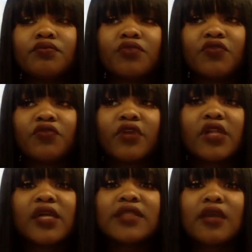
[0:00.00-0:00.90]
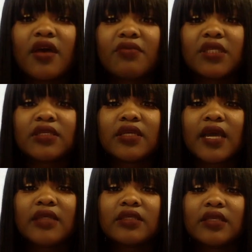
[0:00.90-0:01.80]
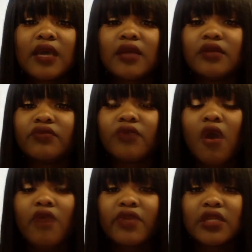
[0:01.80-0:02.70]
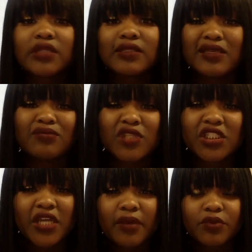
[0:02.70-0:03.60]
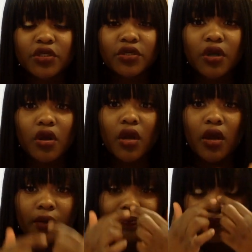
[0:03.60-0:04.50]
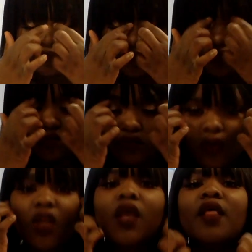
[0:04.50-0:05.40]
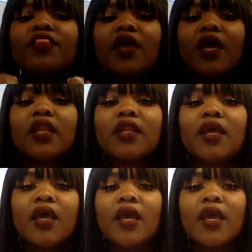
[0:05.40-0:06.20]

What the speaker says: Before class I'll have my study guides done. I done already skimmed the chapter, and then